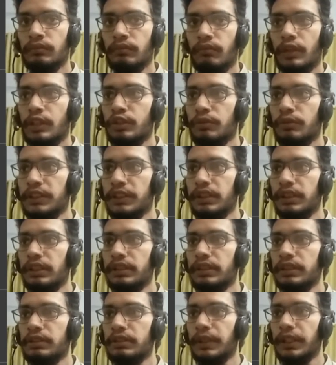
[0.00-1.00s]
So basically
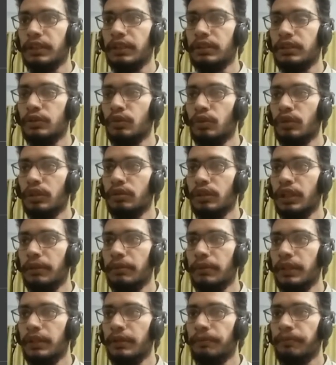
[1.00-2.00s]
this is the Google
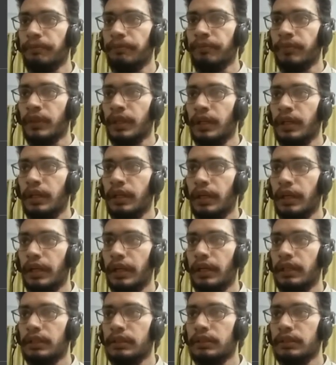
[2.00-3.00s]
Colab here,
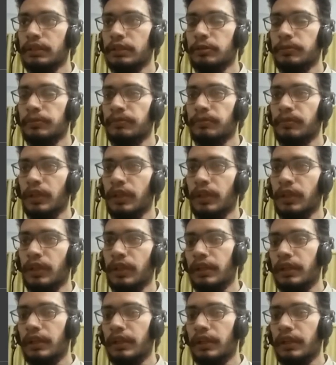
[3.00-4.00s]
and I
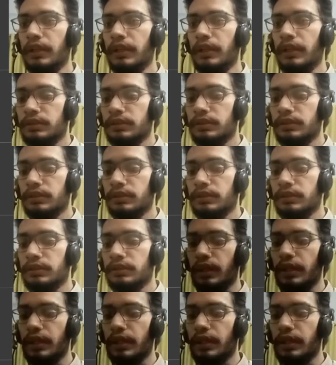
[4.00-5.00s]
have to just
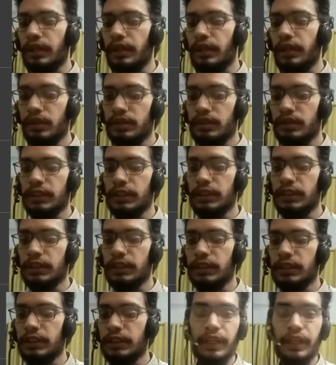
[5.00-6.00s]
import some
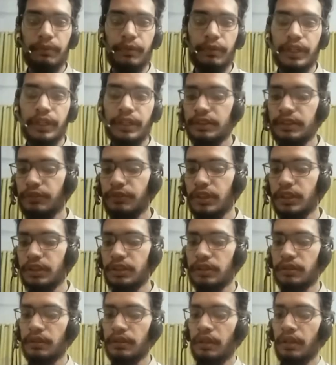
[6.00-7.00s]
sort of libraries
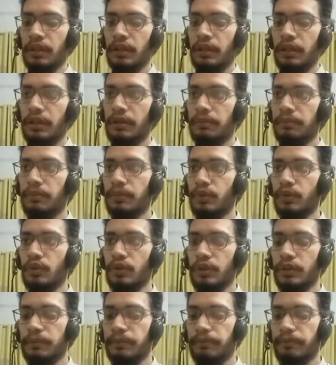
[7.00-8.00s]
first.
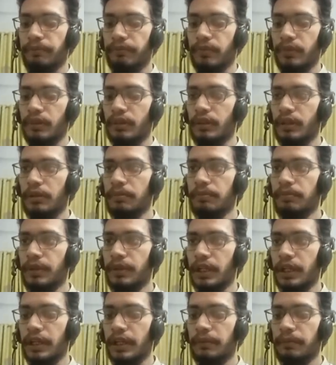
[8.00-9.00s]
Import
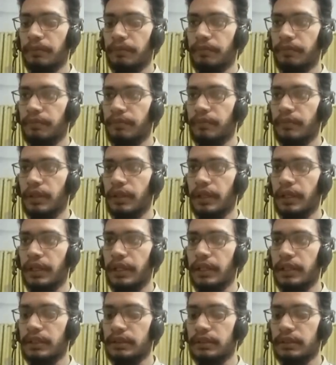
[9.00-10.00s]
NumPy
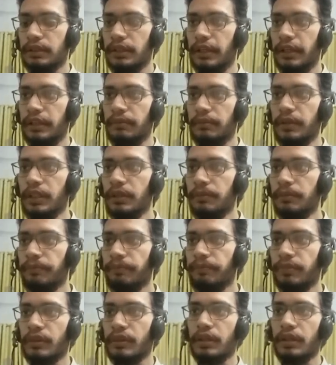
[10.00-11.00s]
as NP.
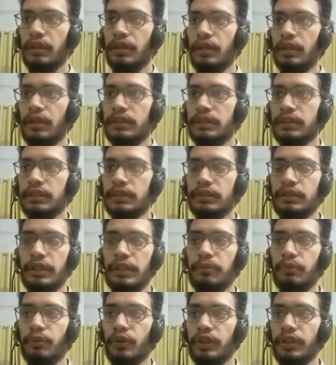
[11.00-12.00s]
This is the
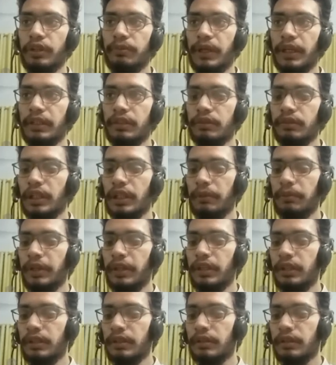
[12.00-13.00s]
important Python
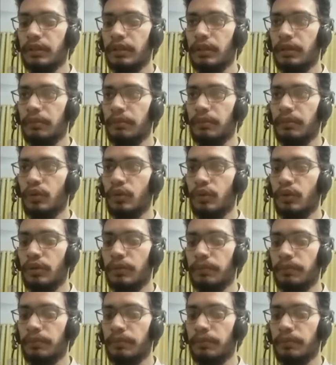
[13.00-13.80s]
library. Import